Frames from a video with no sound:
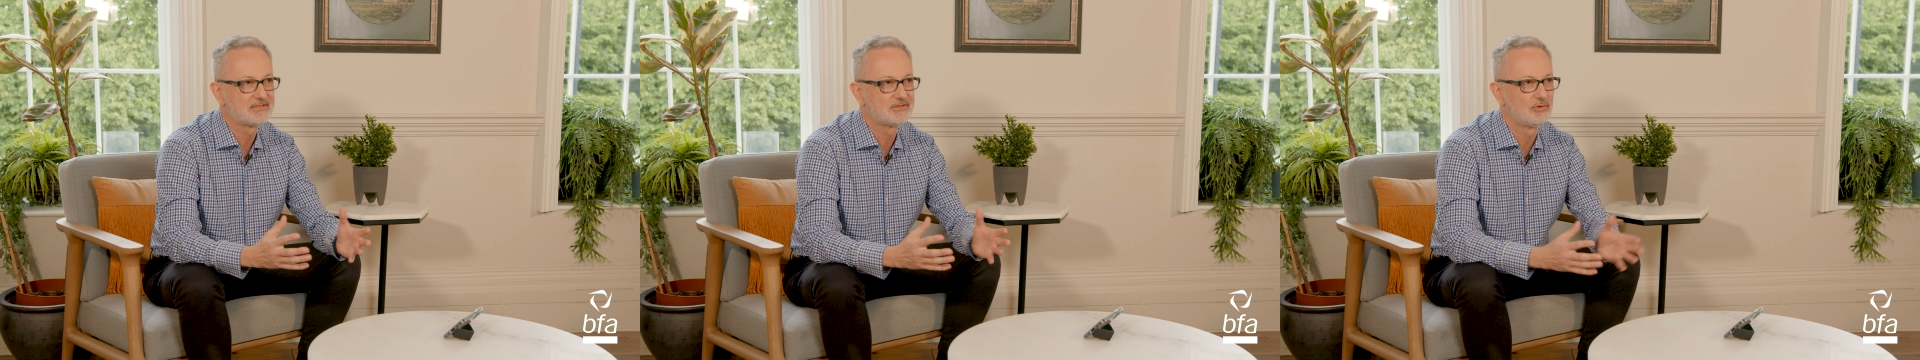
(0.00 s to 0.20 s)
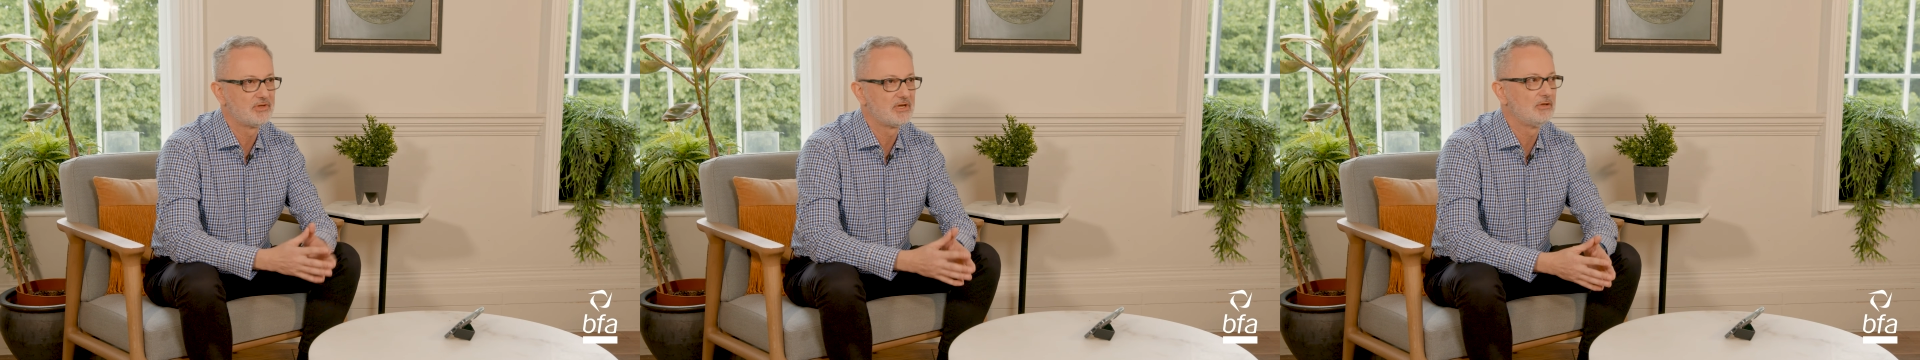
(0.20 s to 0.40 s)

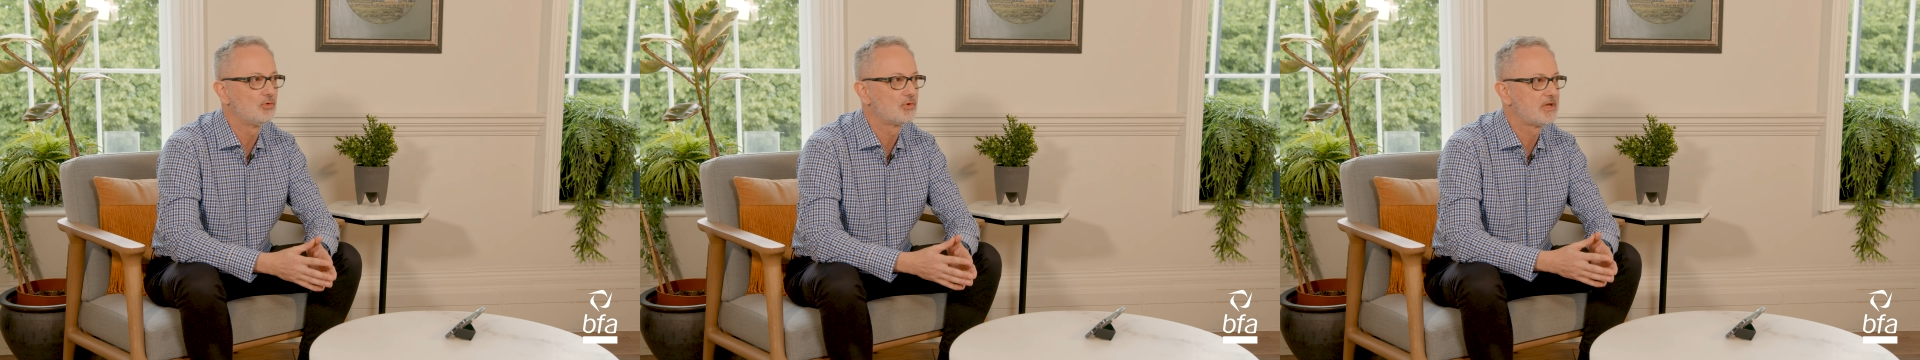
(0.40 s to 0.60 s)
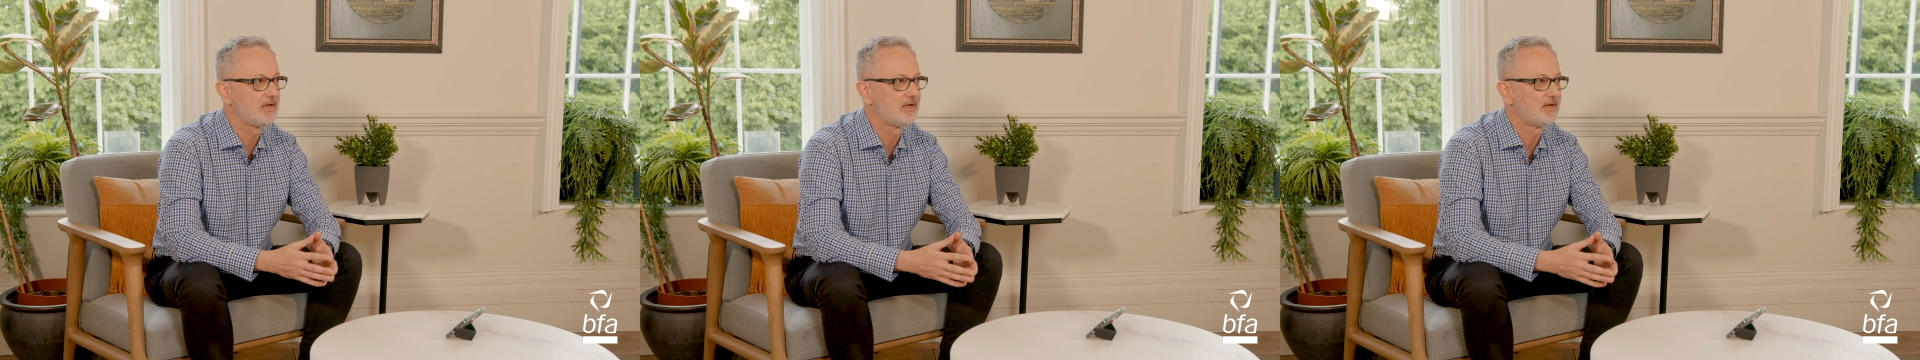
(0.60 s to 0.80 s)
So they're
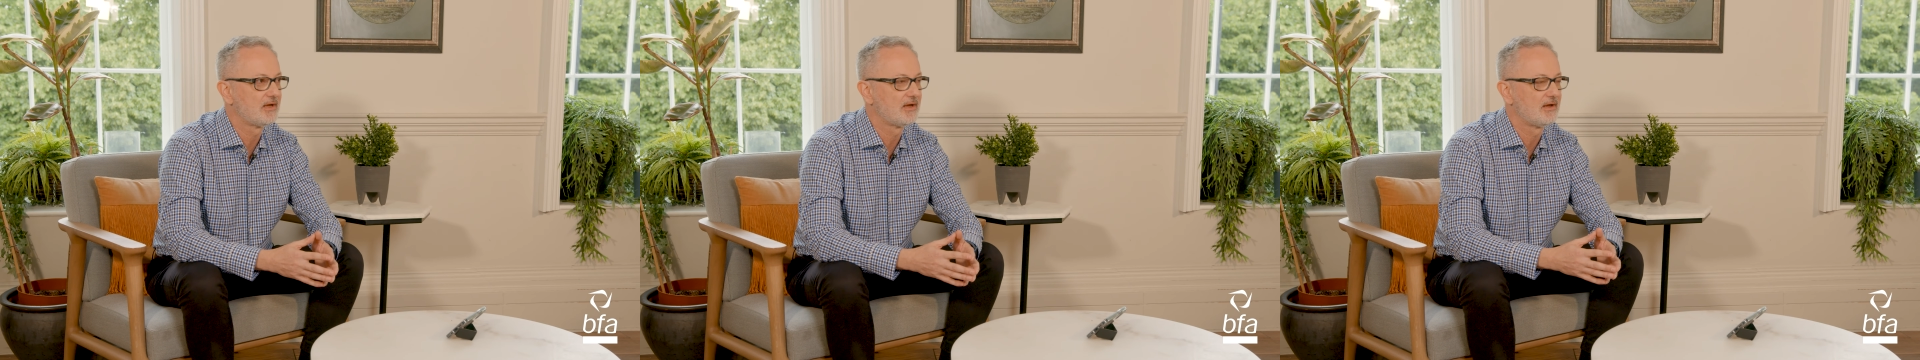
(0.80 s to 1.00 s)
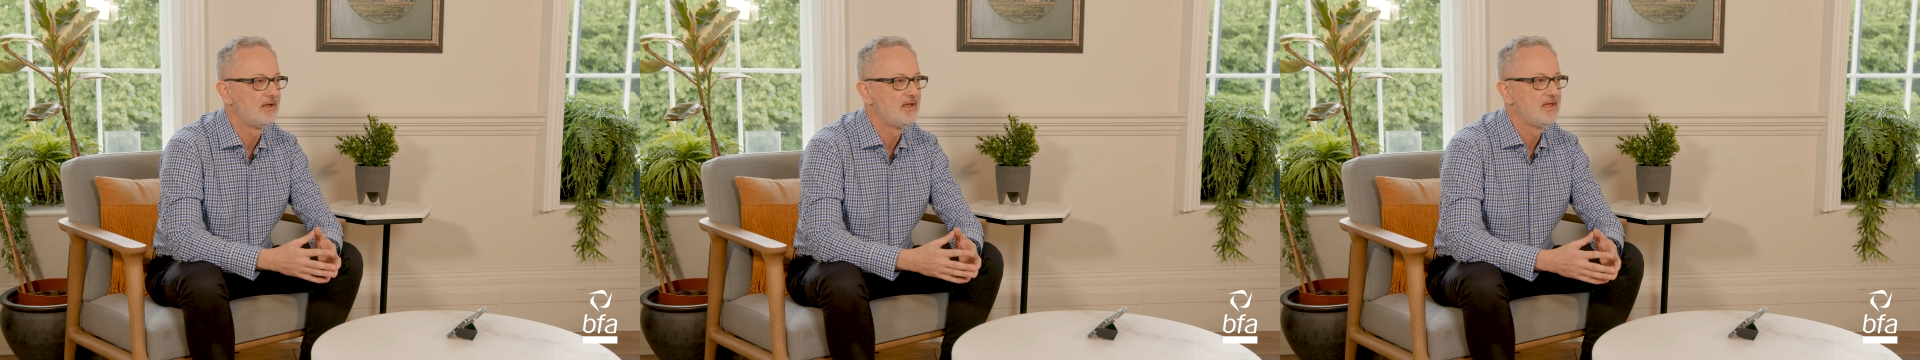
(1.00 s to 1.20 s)
looking
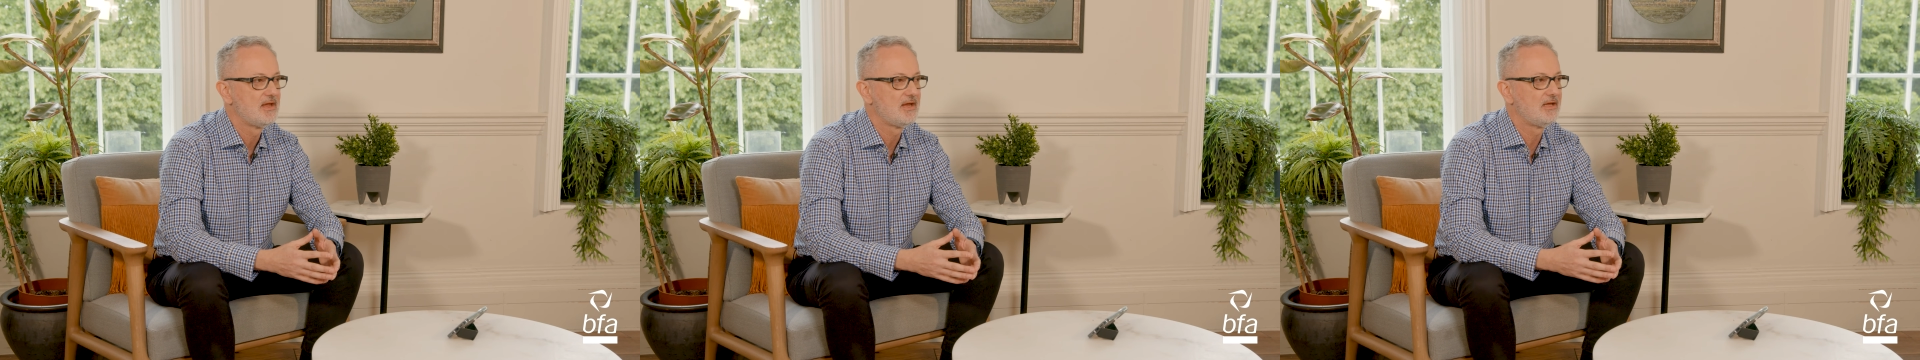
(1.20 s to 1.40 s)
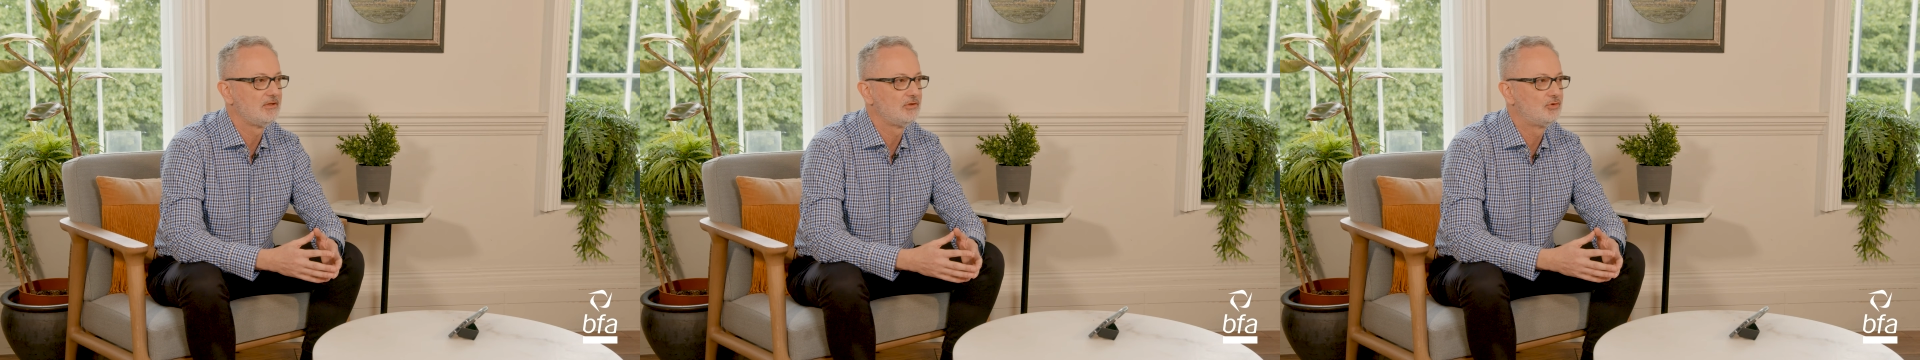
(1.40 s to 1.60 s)
uh,
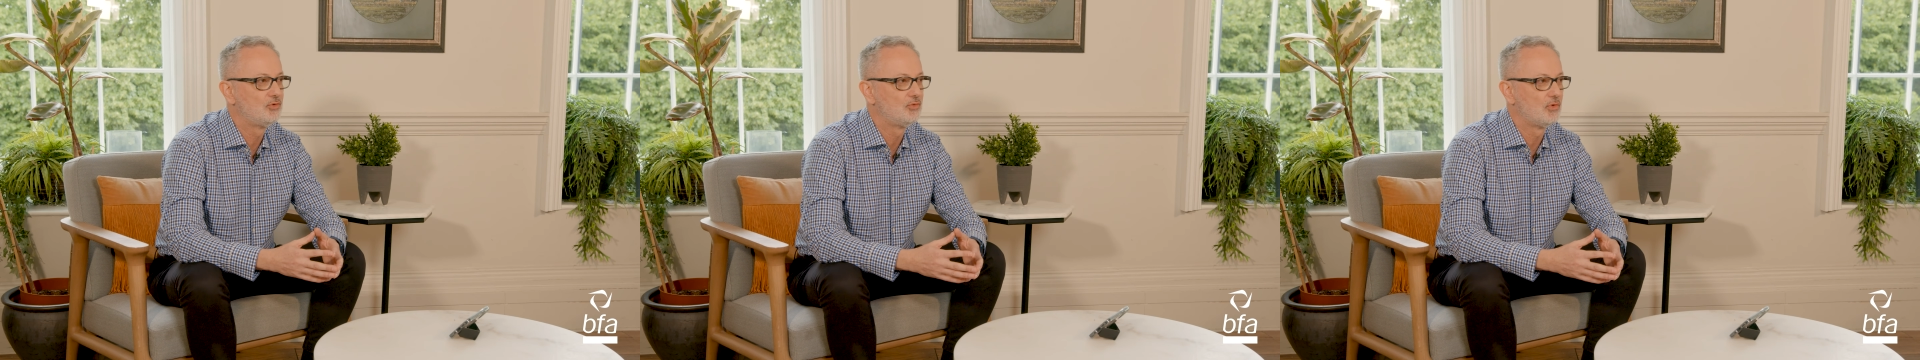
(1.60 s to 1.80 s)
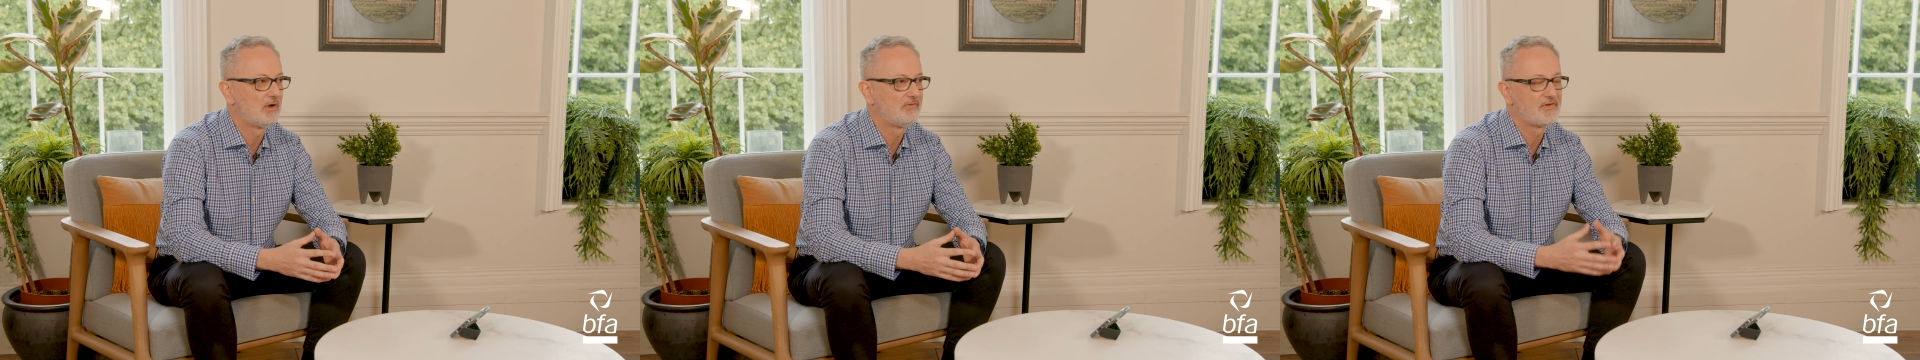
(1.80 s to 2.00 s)

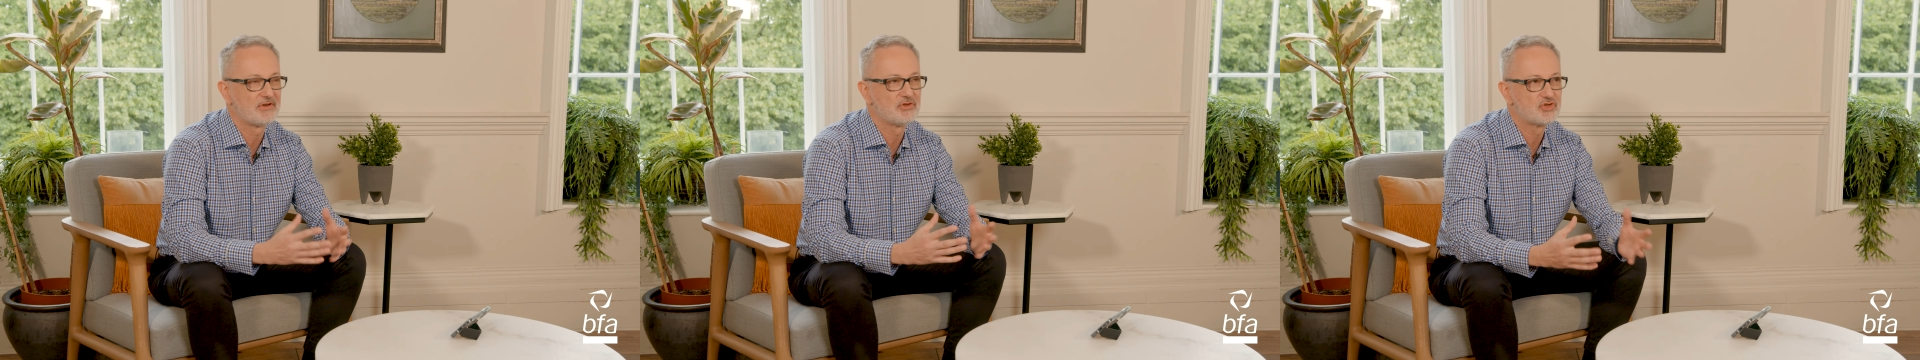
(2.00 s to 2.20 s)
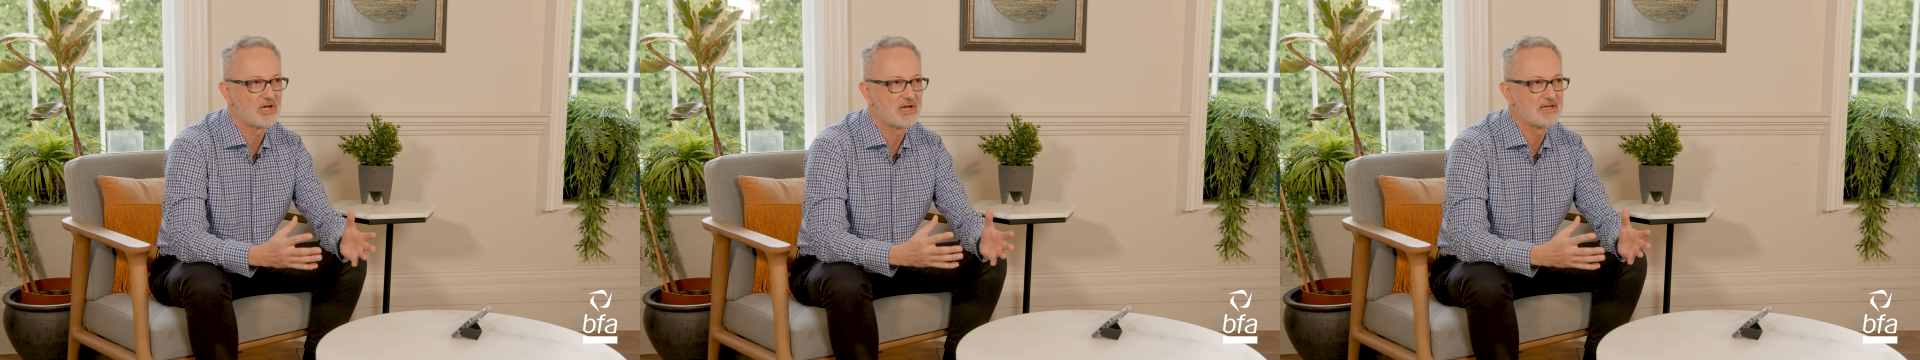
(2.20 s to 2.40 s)
into a
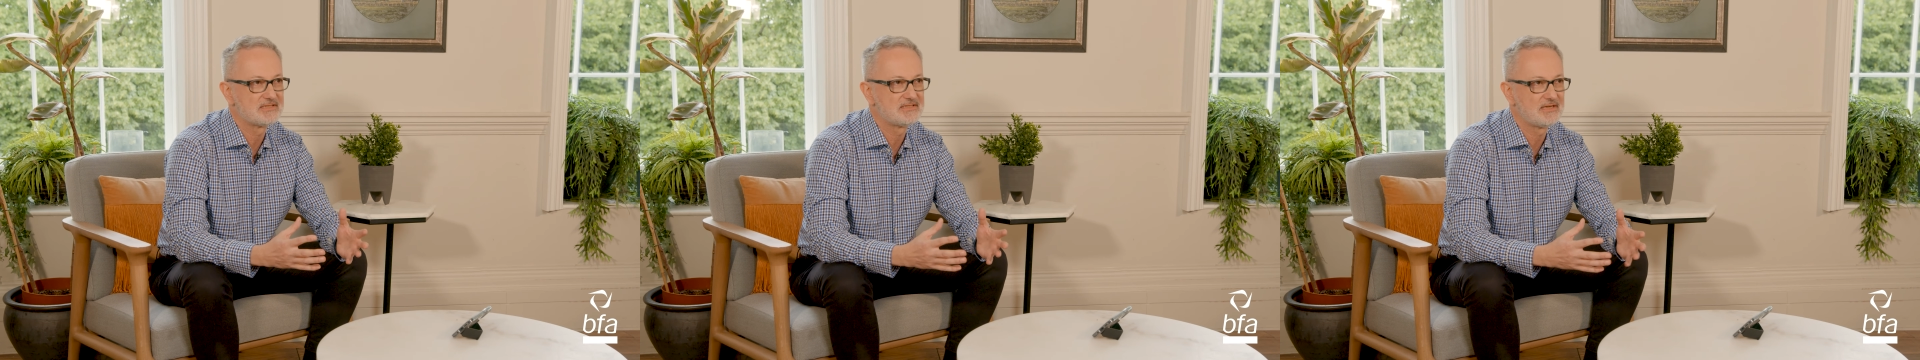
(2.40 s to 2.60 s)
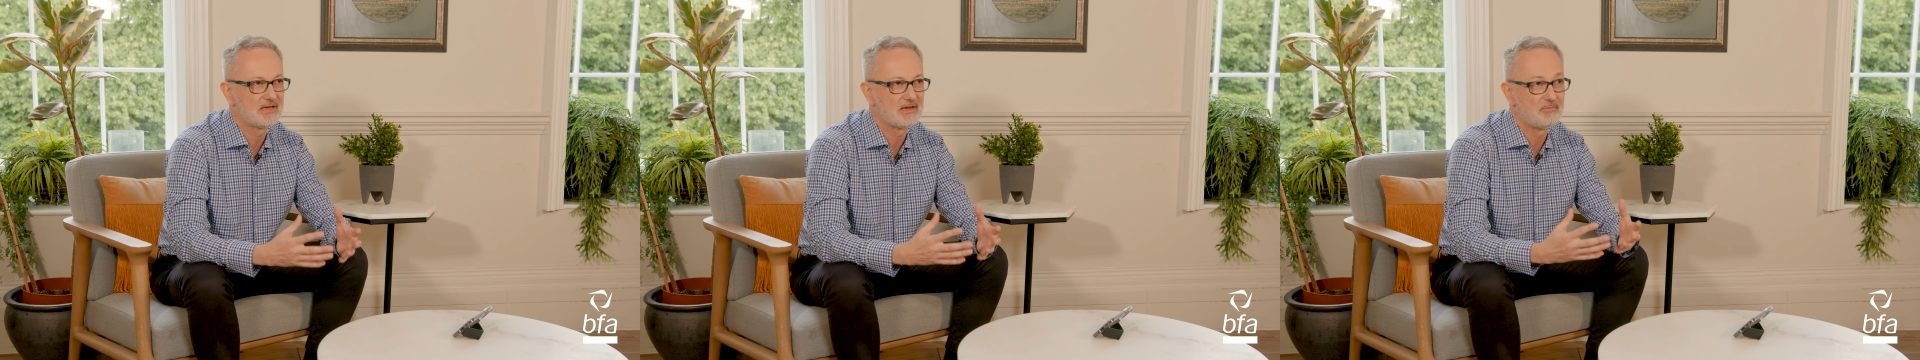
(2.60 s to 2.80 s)

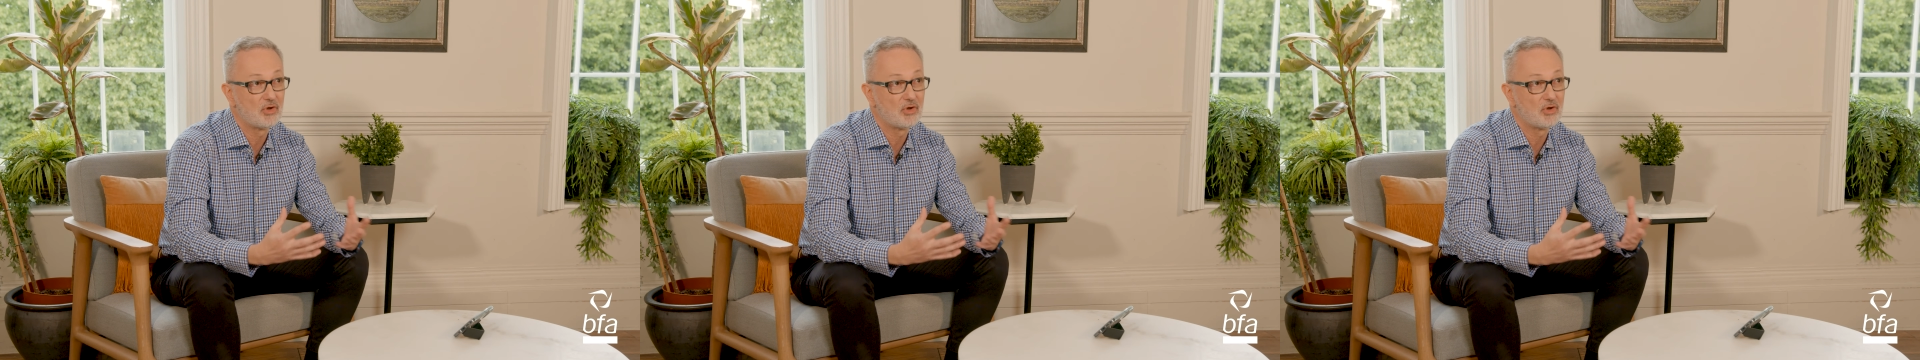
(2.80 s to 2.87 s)
franchising, a